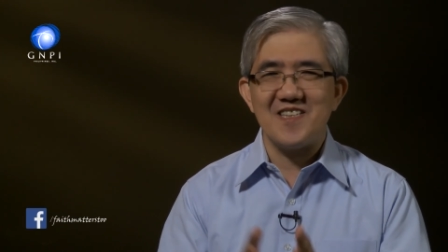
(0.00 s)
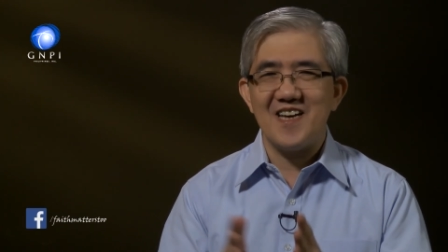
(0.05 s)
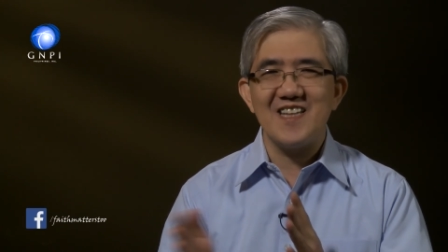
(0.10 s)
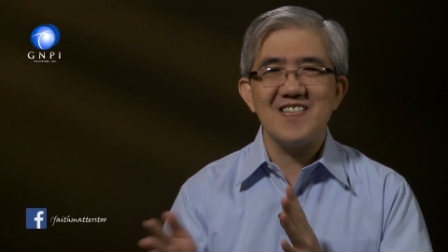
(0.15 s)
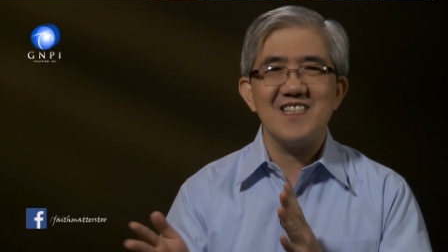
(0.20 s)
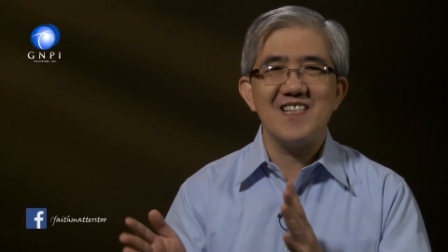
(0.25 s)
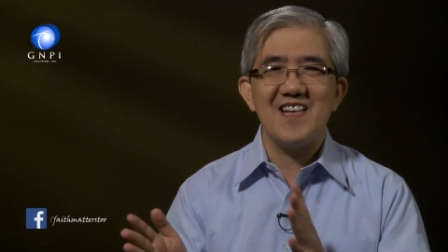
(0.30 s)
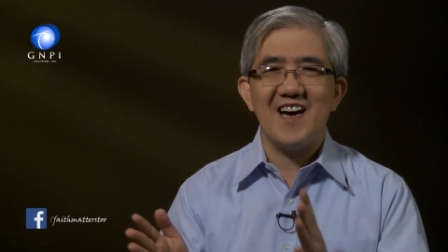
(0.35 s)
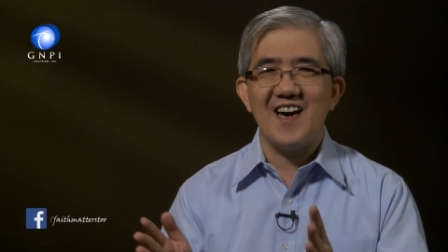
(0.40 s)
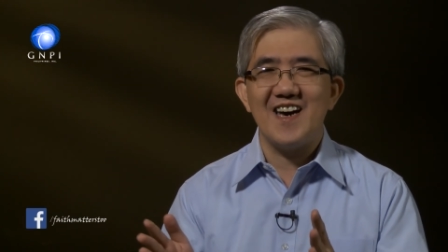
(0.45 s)

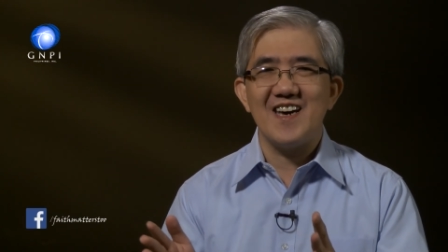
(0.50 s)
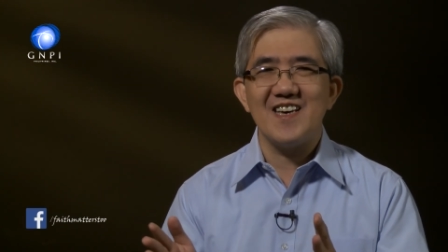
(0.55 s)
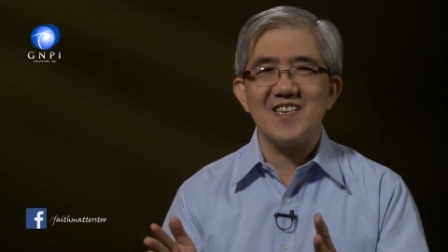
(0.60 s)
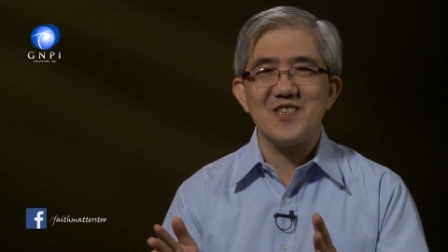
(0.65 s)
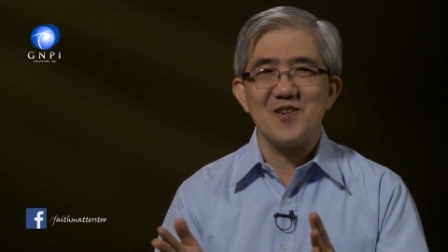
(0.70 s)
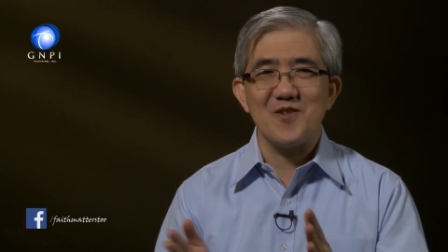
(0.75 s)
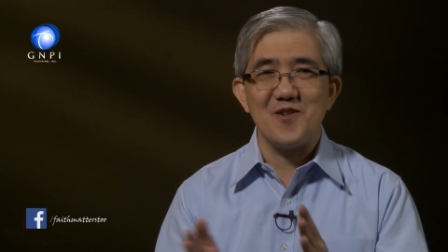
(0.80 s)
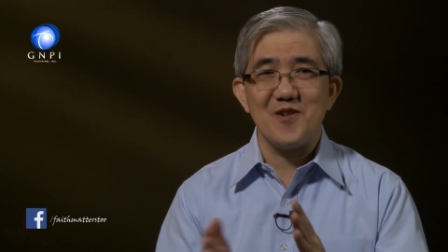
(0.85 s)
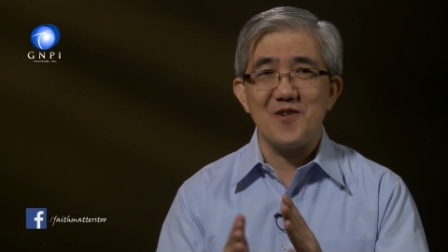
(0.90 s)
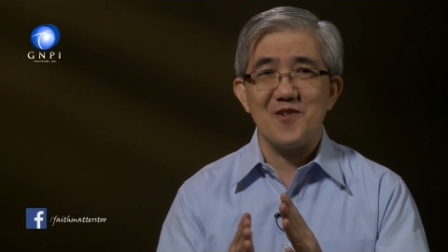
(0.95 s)
deadlines
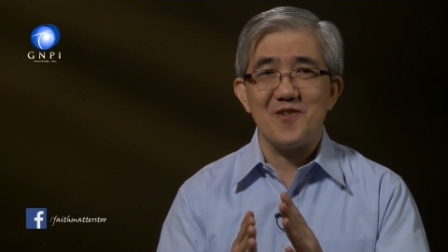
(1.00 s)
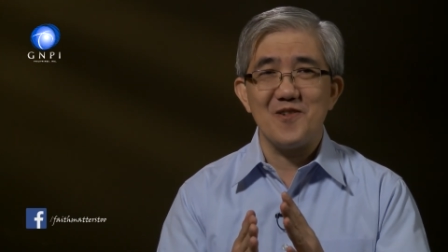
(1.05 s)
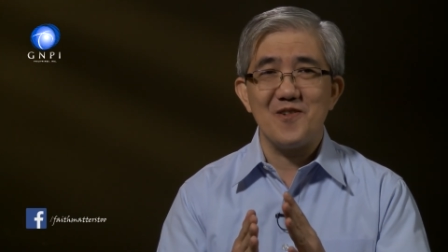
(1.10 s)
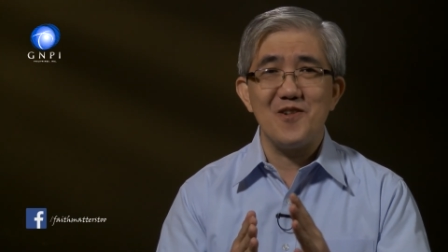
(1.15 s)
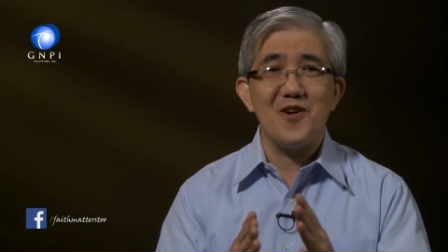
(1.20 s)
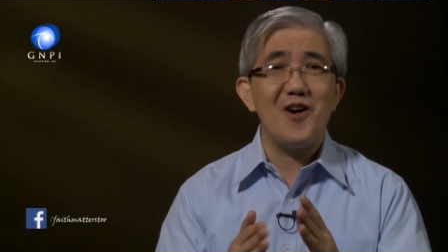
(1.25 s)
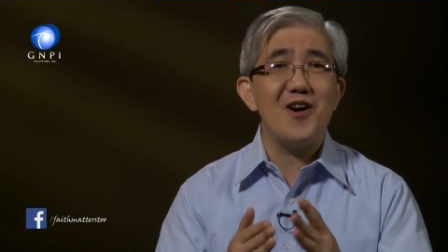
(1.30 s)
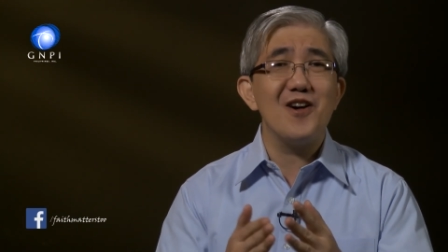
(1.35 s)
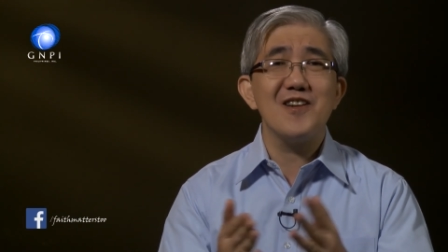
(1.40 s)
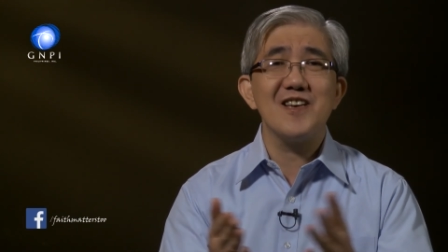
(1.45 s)
or your
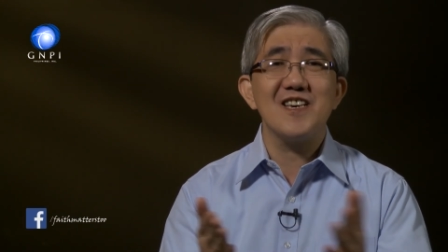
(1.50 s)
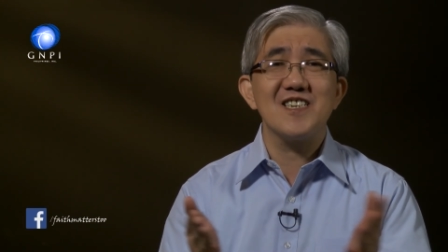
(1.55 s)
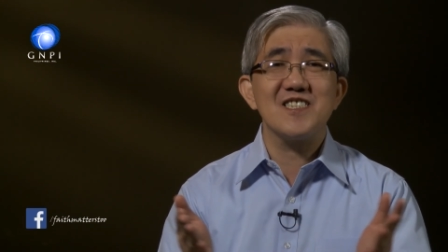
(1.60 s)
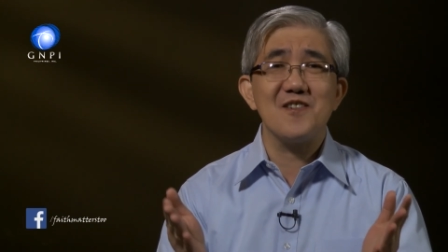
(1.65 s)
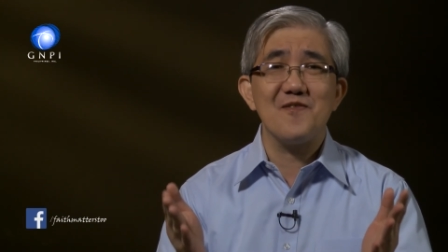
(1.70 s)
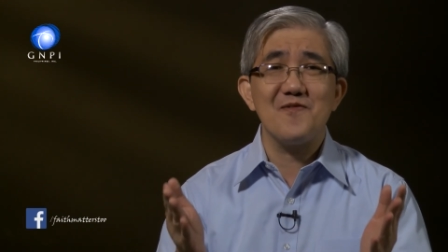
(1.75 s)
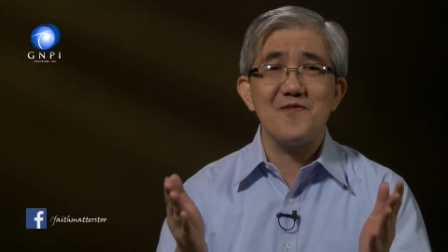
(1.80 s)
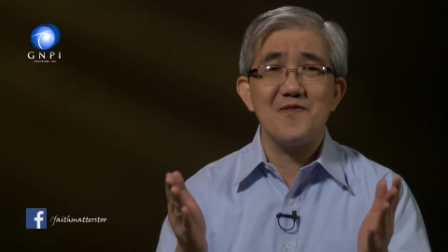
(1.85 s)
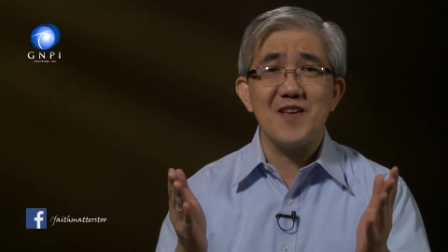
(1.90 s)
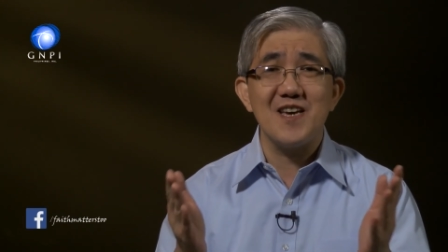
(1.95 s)
long list
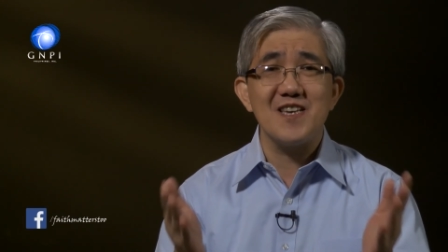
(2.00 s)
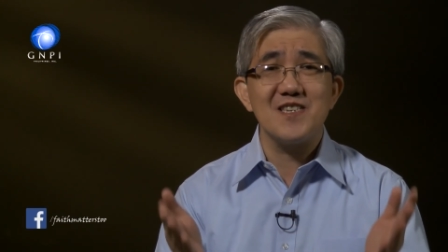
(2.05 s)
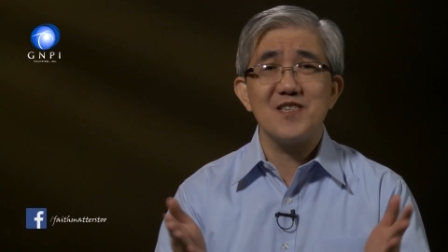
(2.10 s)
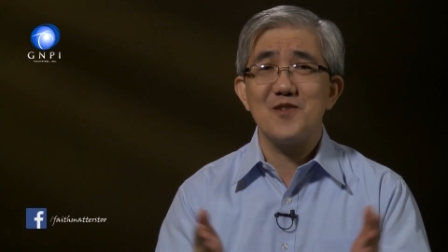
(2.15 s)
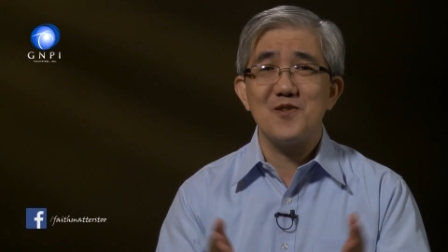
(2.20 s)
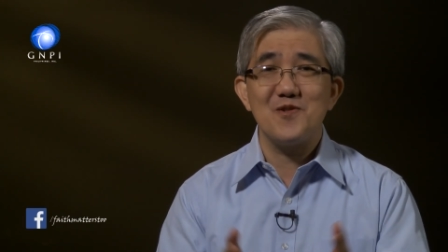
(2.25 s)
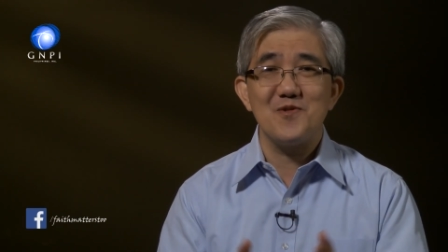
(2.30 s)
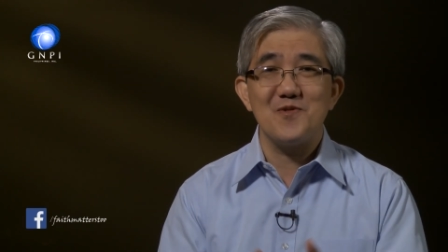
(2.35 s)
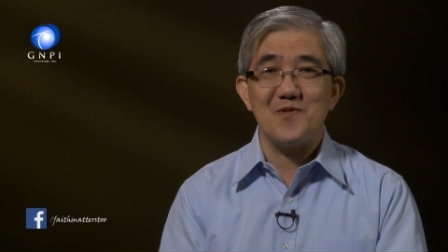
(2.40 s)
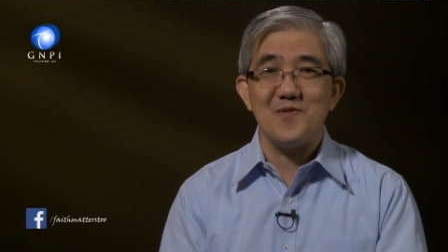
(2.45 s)
of things to
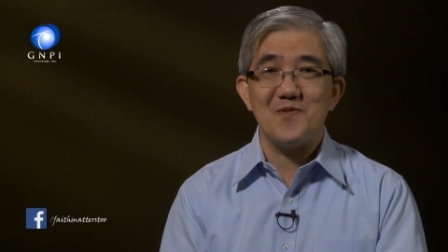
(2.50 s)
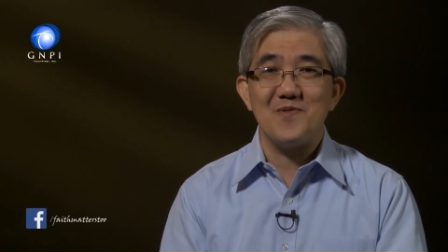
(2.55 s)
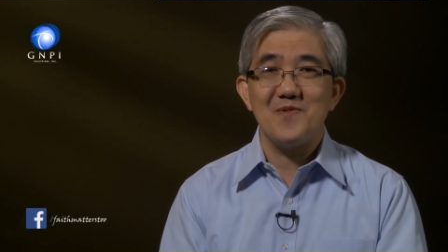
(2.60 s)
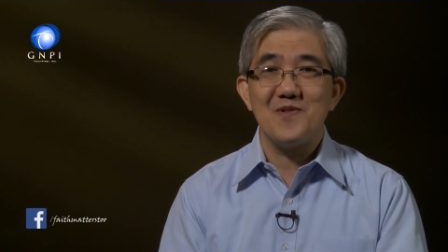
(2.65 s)
do.